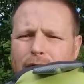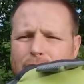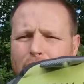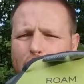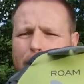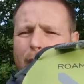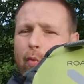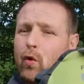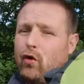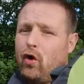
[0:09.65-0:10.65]
Roam
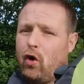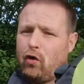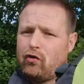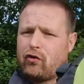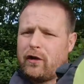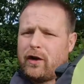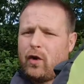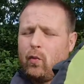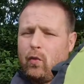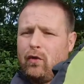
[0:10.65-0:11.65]

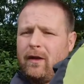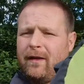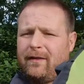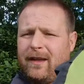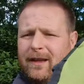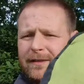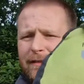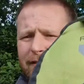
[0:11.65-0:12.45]
100 one season